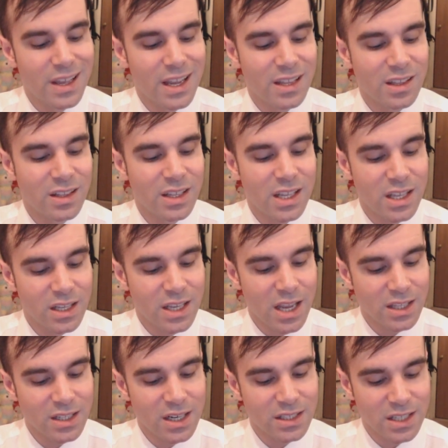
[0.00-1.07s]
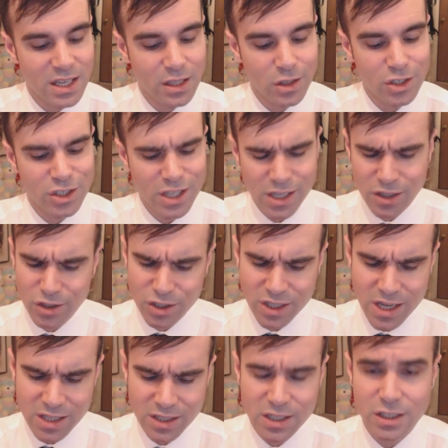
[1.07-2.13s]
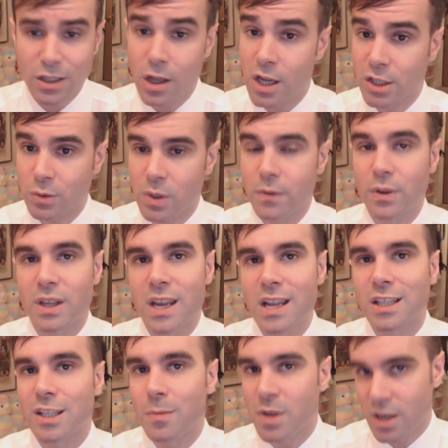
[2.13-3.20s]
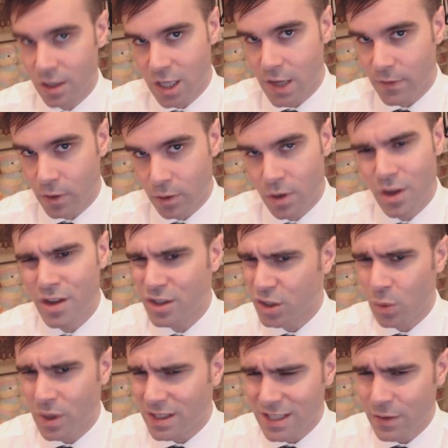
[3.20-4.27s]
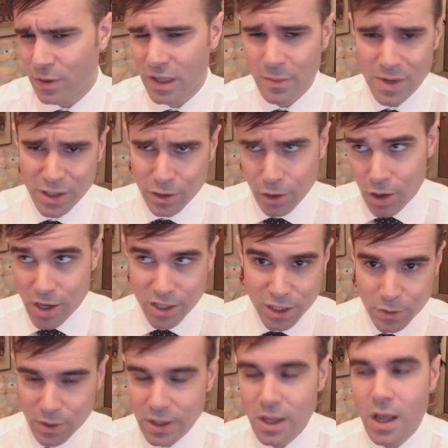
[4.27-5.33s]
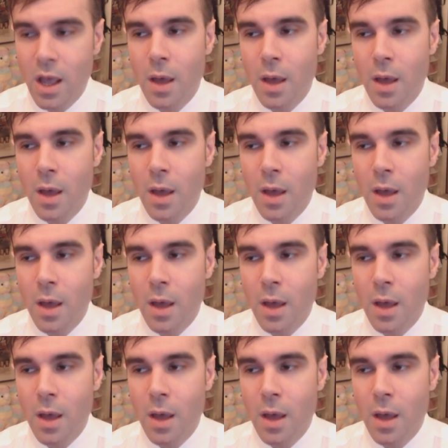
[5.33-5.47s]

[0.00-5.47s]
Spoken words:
and then the Cantonese English Cantonese Glossary for the intermediate level. So what does that really mean, glossary?